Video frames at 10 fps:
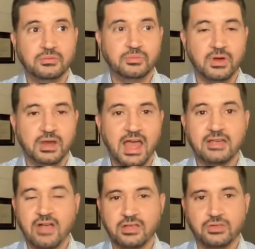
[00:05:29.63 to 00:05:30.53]
when I
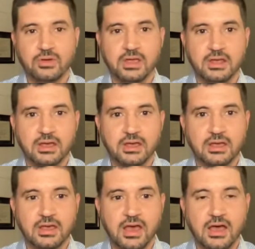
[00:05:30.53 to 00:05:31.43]
graduated,
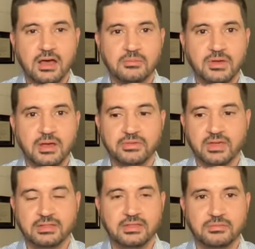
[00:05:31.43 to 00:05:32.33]
it was
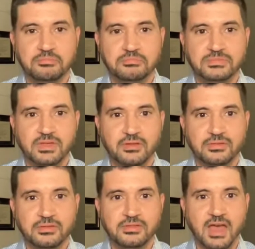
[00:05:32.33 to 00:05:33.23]
like the
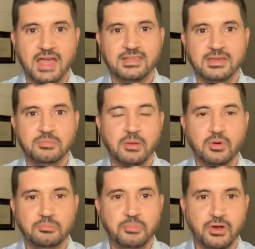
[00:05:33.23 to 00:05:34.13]
IT
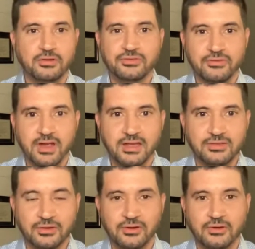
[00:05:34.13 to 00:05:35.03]
bubble burst, right?
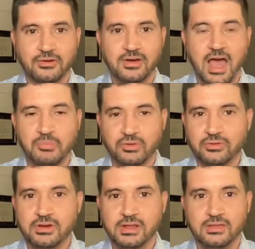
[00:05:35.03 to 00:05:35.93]
So
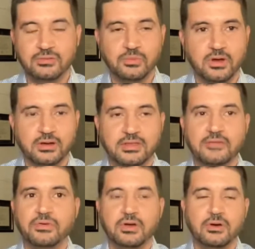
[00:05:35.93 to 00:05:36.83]
opportunities were
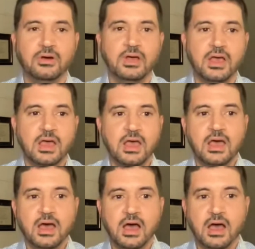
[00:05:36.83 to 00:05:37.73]
difficult.
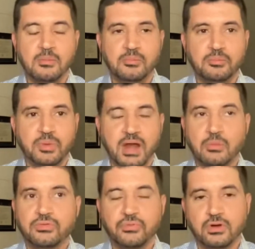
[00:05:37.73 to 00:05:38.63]
But I
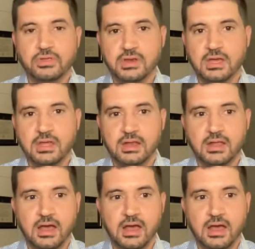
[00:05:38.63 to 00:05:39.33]
was fortunate